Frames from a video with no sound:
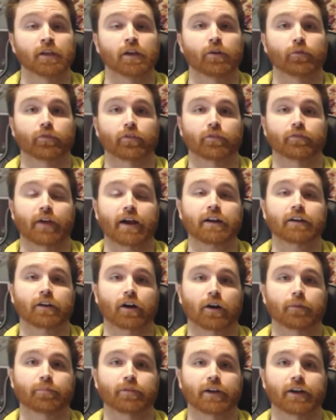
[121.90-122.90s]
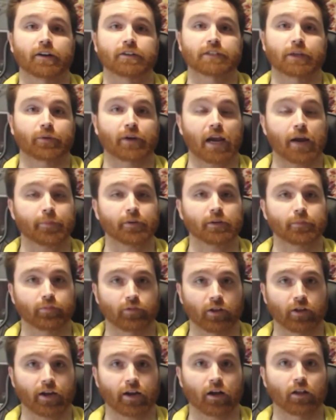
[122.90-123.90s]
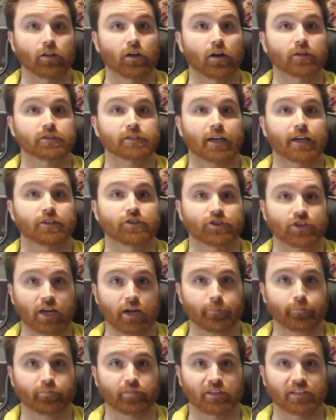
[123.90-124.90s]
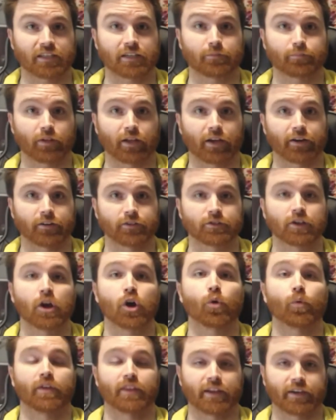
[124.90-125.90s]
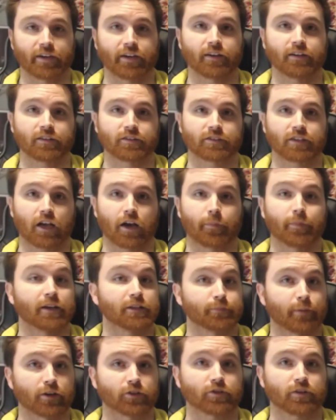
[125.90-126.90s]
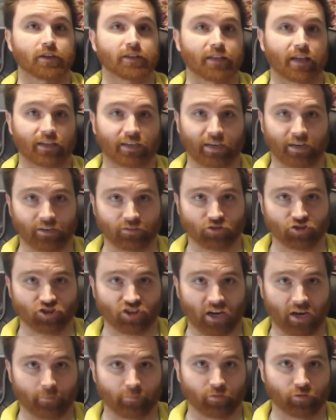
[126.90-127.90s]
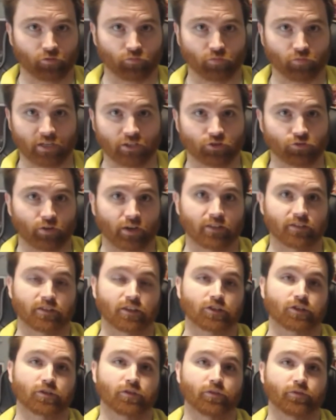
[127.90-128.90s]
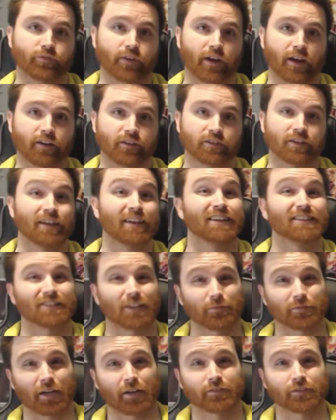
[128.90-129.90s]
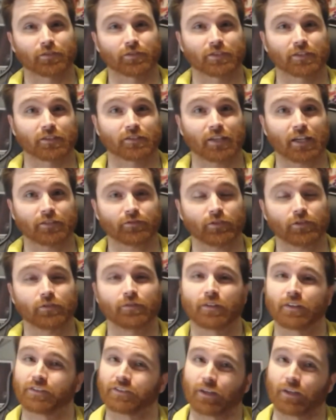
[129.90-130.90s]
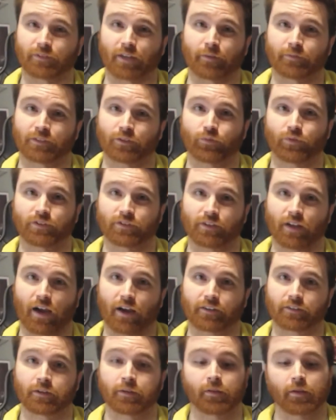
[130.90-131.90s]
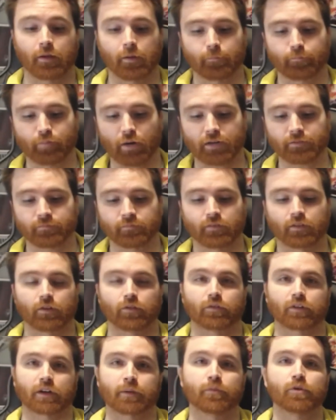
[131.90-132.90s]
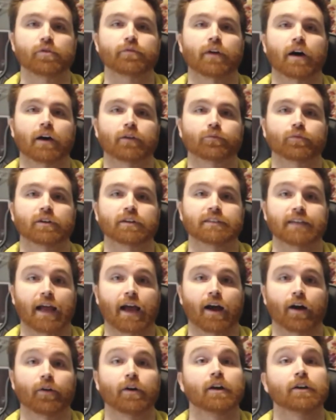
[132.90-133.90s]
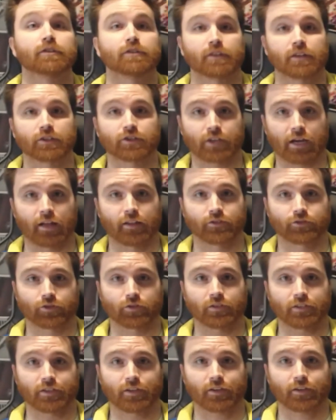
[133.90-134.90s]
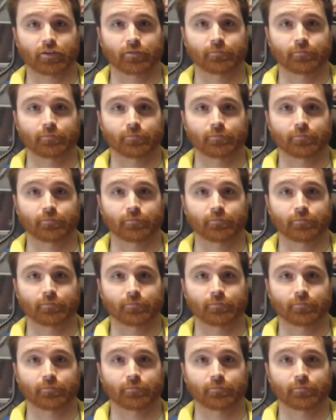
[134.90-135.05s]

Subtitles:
for Vanguard players that were able to play alongside Champ League players when they needed a sub, especially in that kind of Champ 3 transitional phase. Sometimes it was successful, sometimes it was not. But we're going to move onward now to the Challenger League.